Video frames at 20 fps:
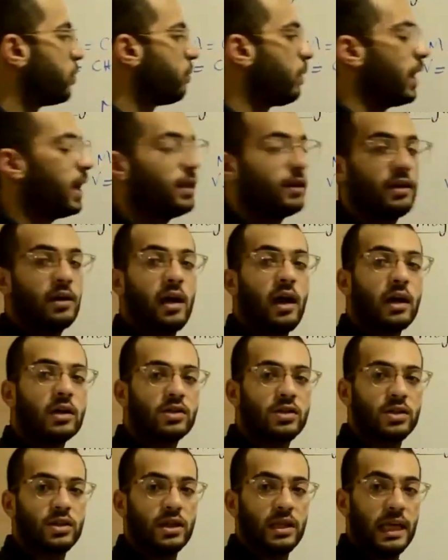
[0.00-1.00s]
to bind the
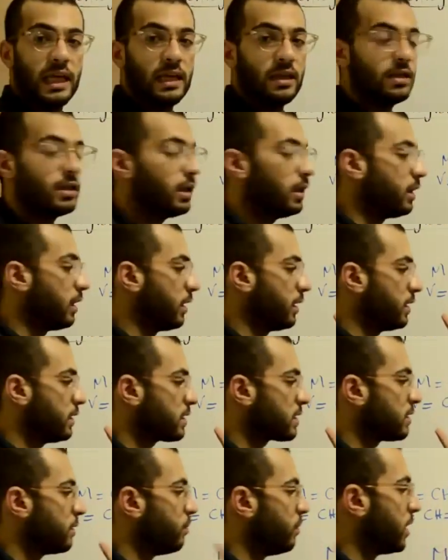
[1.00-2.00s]
oxygen in the
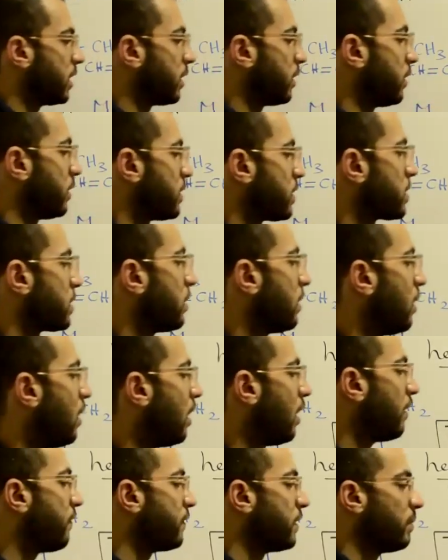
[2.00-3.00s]
lungs because
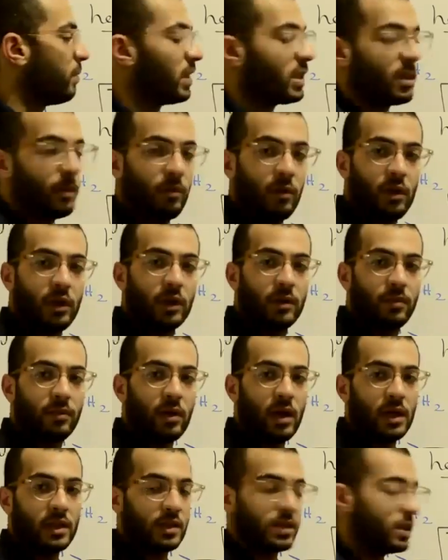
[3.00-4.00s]
of the metabolic
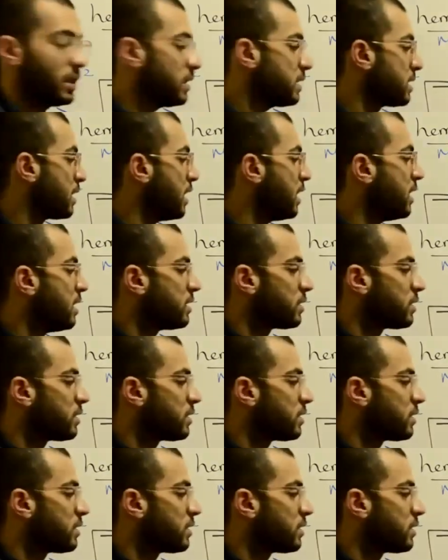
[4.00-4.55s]
process